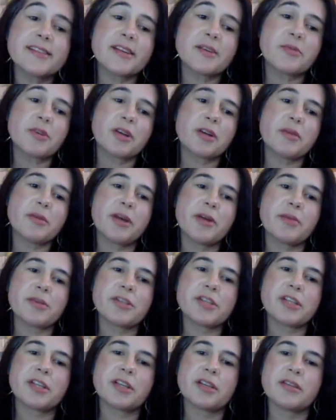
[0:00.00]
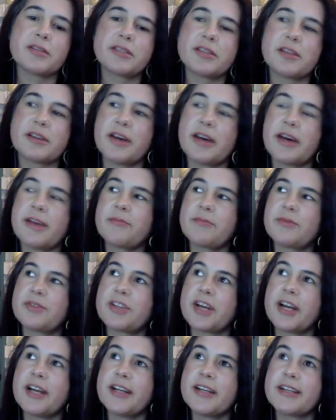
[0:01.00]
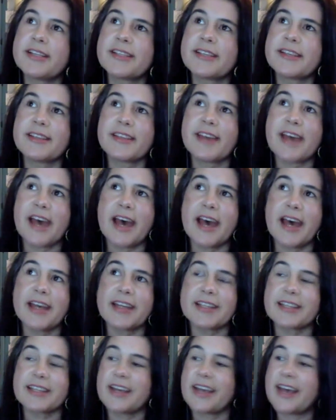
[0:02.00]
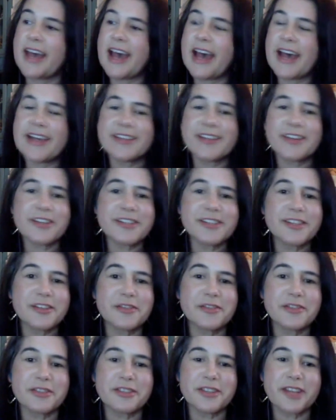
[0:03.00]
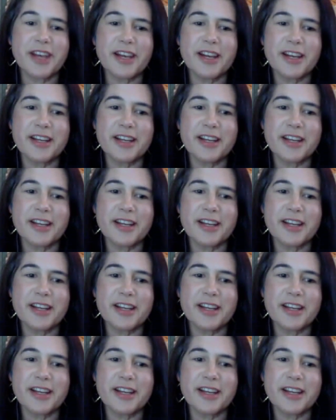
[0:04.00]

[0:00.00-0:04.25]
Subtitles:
we're going to be able to use. So I'm trying to see that as our silver lining,